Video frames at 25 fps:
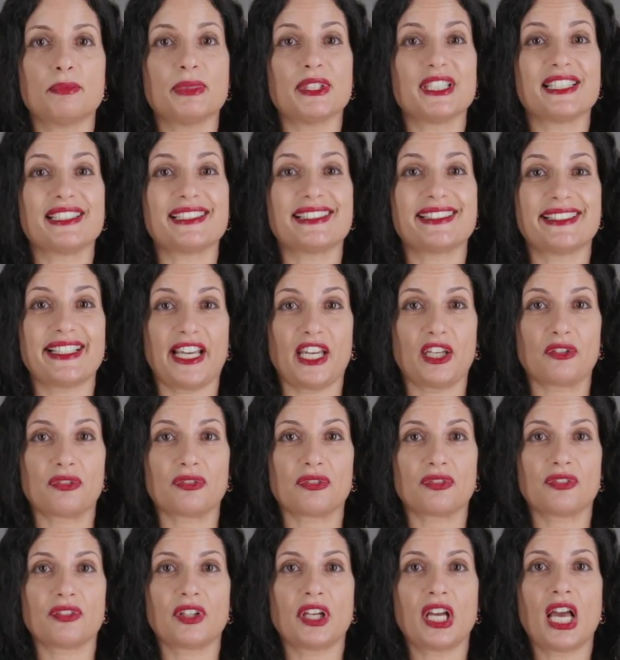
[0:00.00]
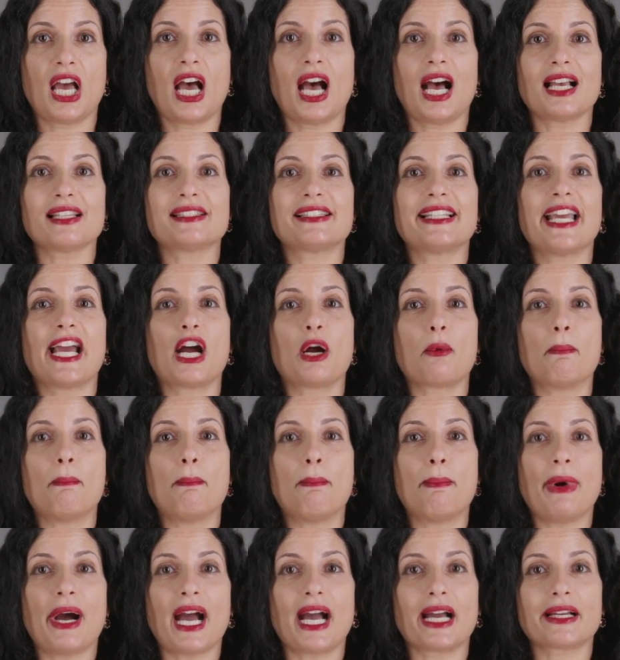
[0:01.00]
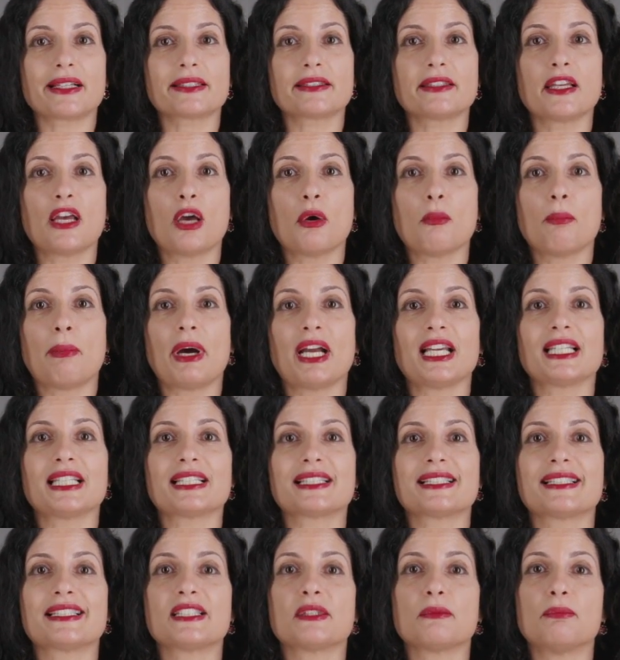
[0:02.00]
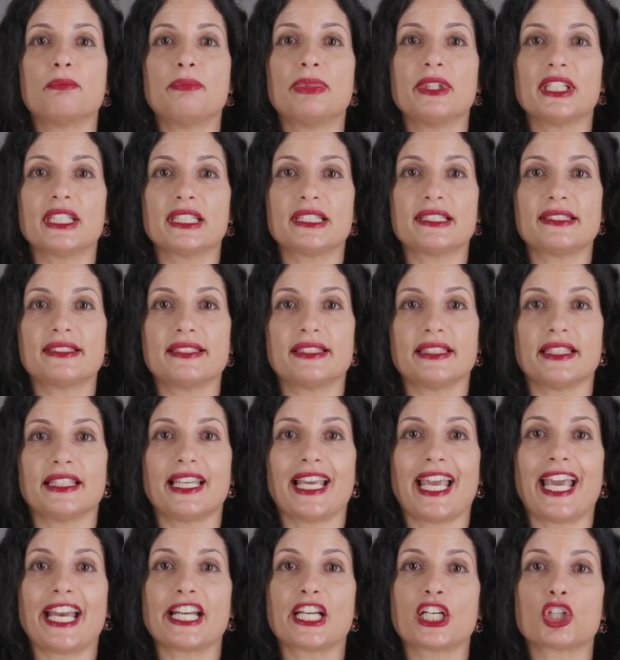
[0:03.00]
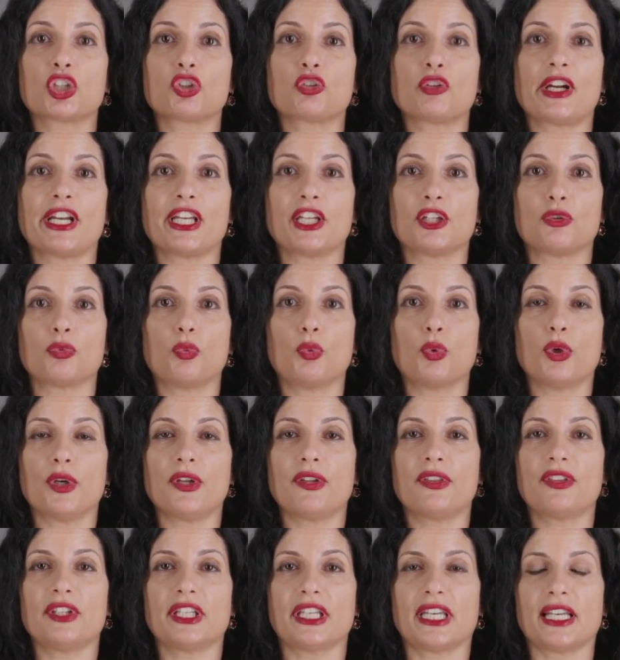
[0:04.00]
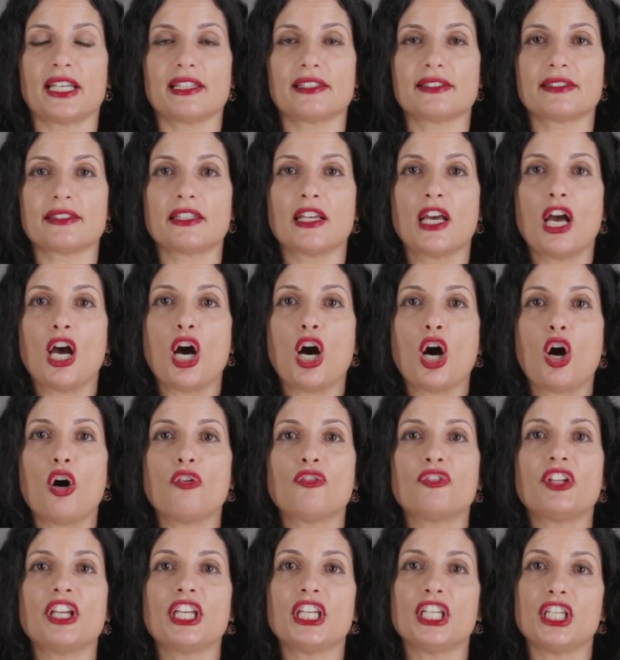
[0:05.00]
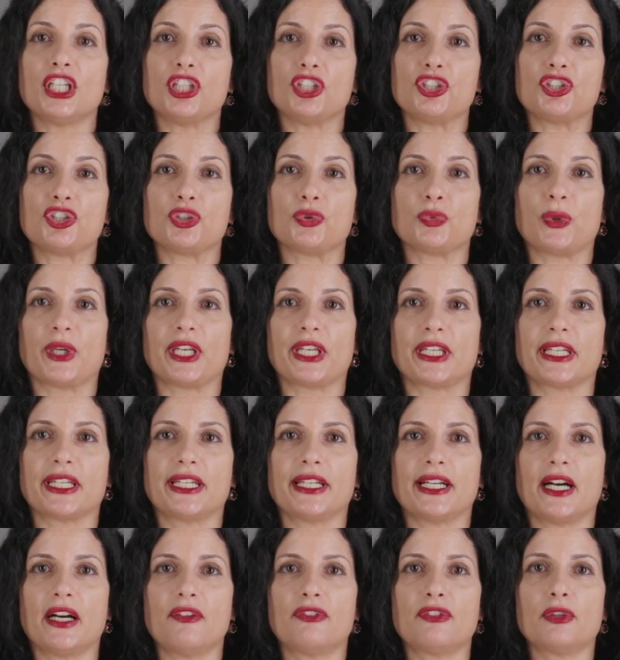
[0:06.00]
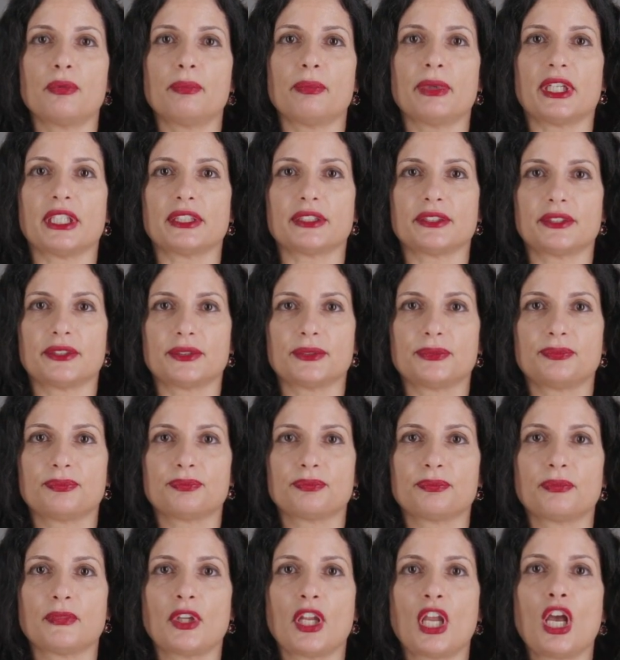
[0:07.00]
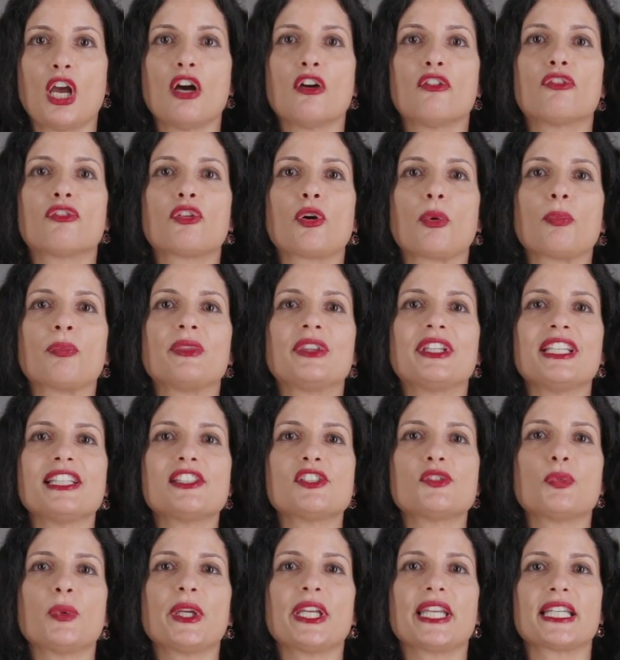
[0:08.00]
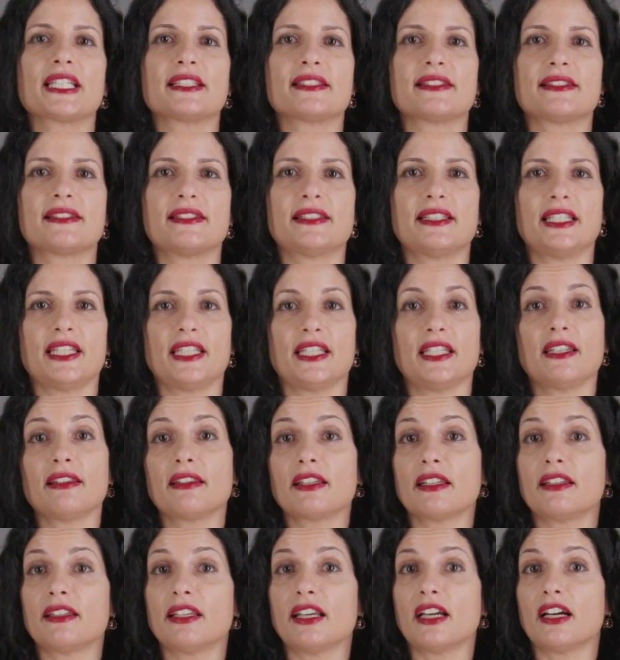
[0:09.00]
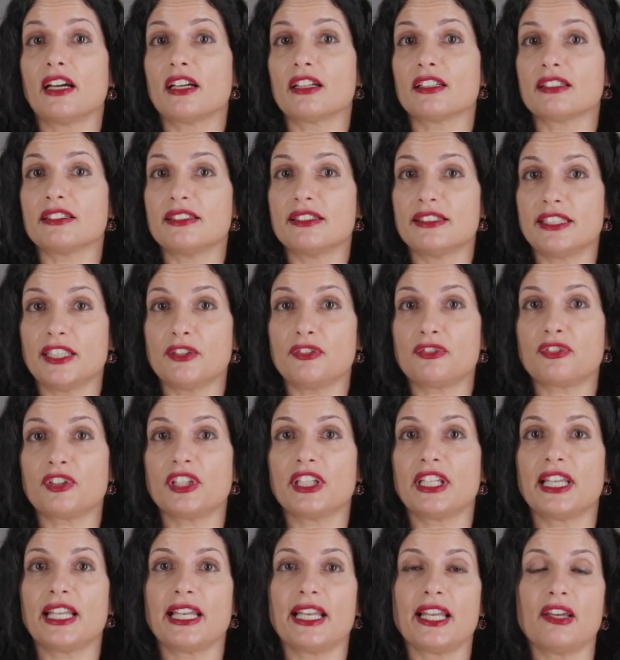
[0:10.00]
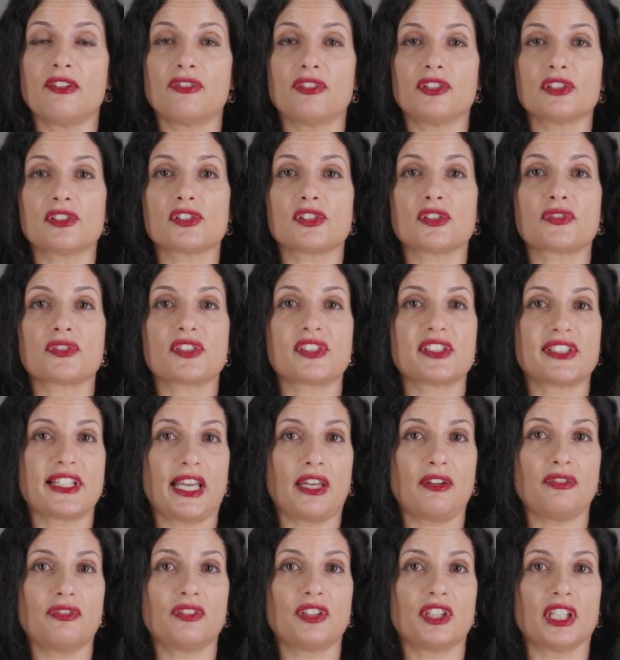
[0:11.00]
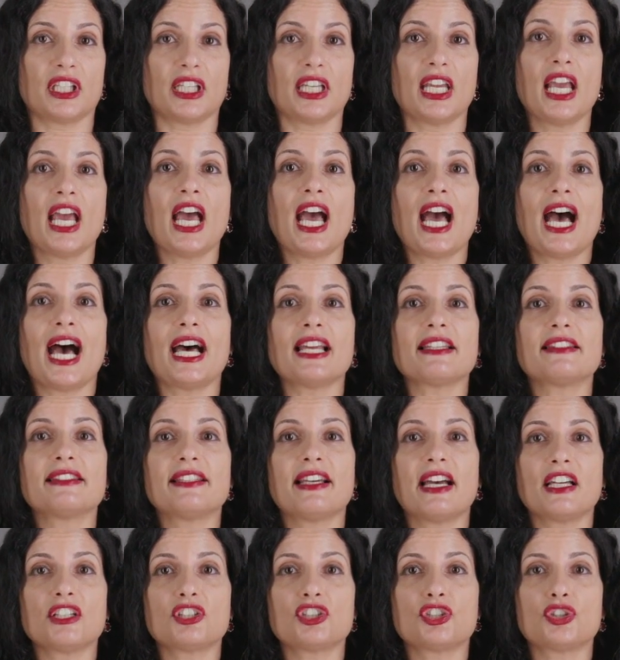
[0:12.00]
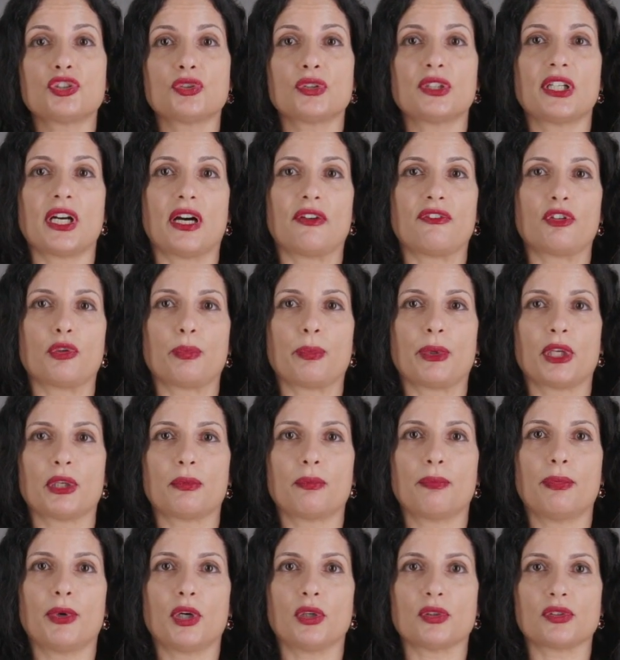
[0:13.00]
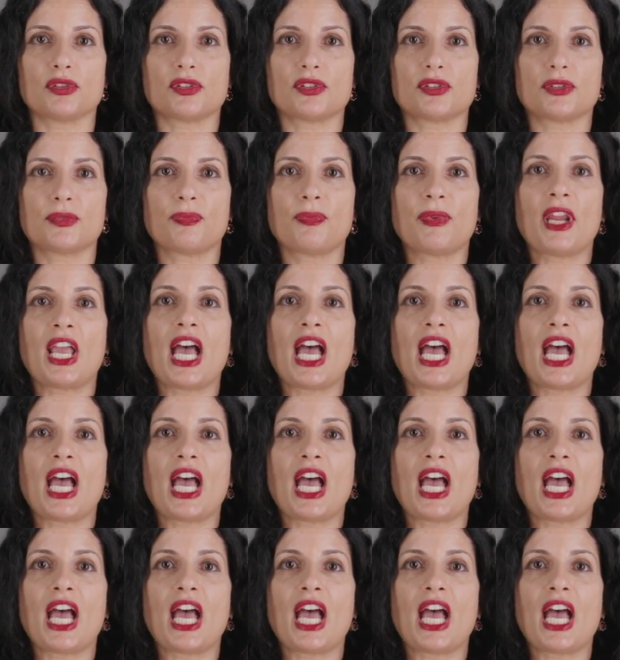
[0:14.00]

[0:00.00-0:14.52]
be safe as they are backed by the stability and creditworthiness of the issuing government. From this, we can see that there are different levels of safety attached to government bonds,